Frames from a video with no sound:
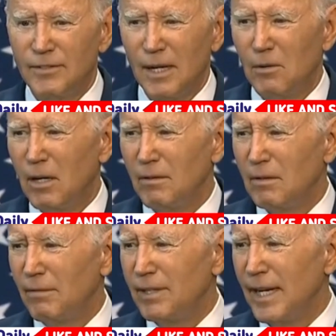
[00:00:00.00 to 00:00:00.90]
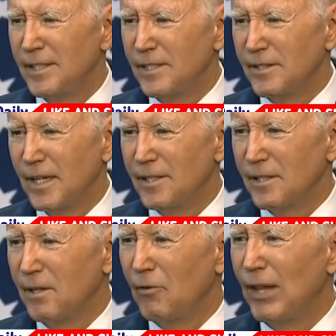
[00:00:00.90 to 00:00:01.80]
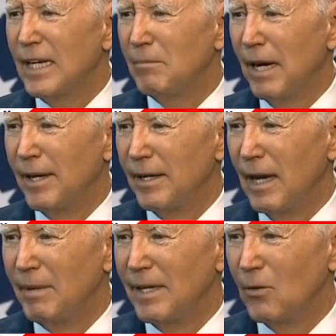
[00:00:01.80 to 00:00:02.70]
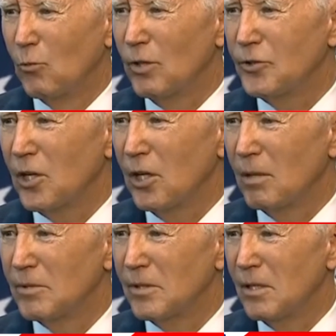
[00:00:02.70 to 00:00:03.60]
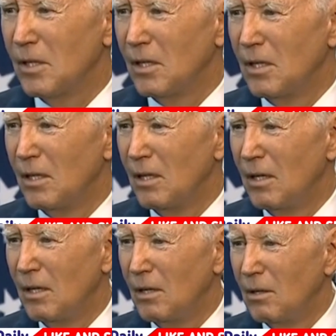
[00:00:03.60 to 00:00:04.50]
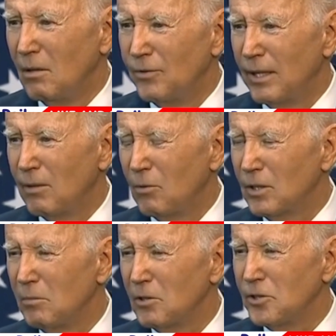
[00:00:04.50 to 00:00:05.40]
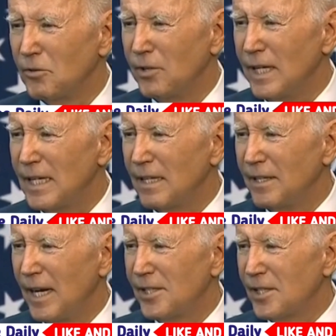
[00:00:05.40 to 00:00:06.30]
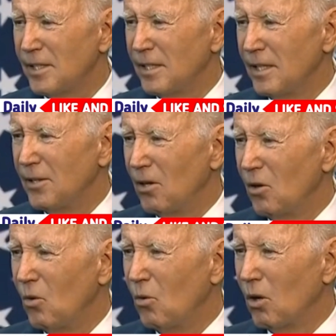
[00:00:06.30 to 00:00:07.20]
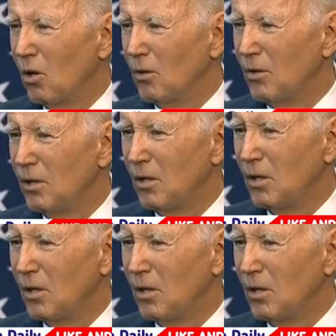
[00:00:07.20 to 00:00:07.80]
they say, well, every nation says it. No, think about it. I mean, in real terms, think we're the most unique nation in the whole world.